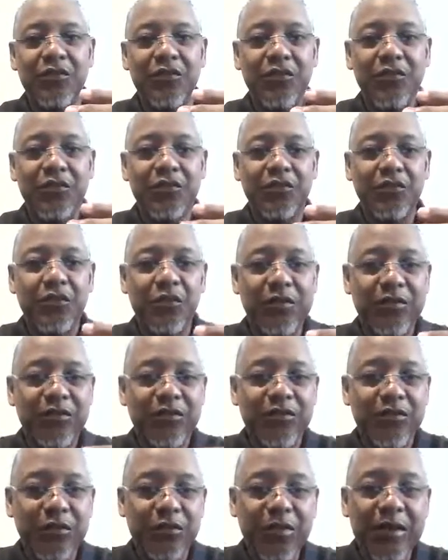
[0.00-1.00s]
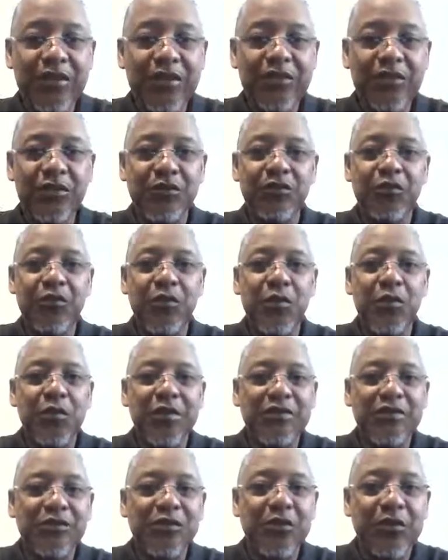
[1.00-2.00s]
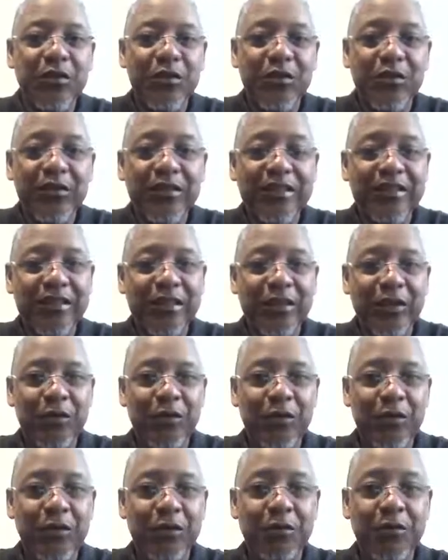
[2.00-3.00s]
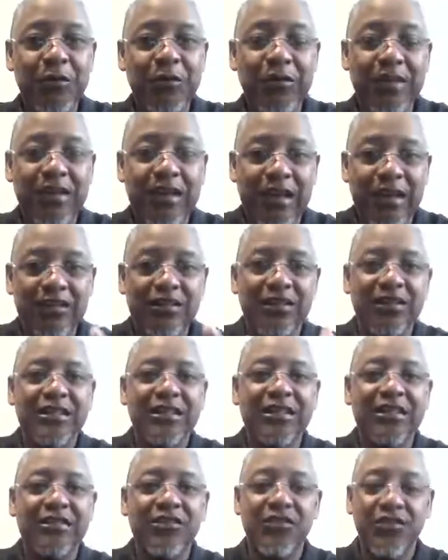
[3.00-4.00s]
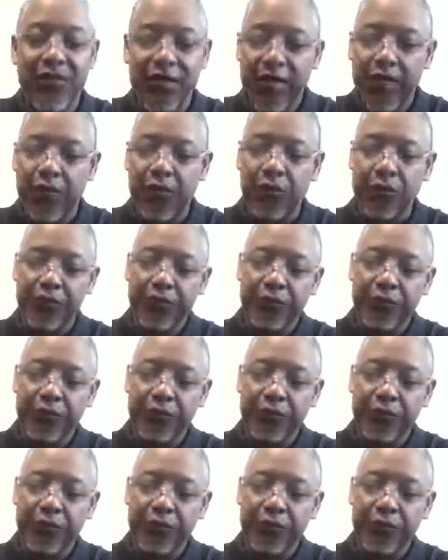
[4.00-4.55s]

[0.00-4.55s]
there's no consideration for what's going on in the local community. And I'll tell you this now.